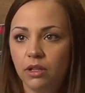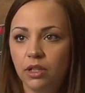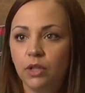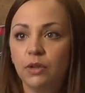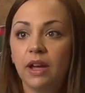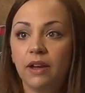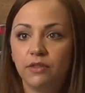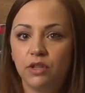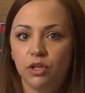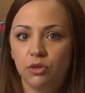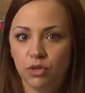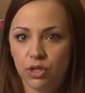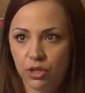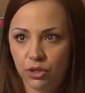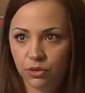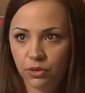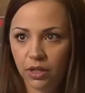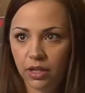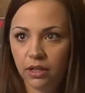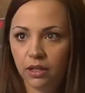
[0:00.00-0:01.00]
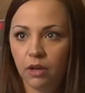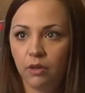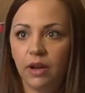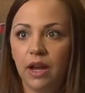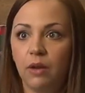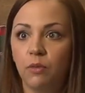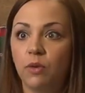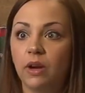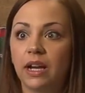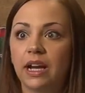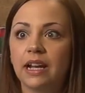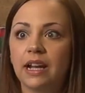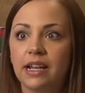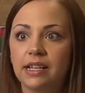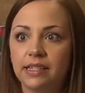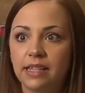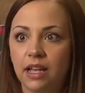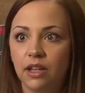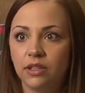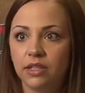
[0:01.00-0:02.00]
You have 2 children. Okay, what can I
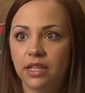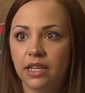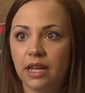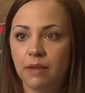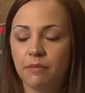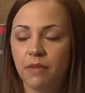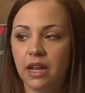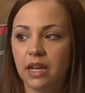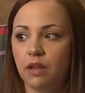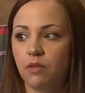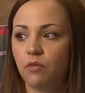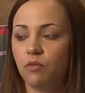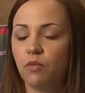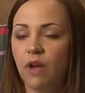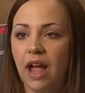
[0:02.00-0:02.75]
sell to get money?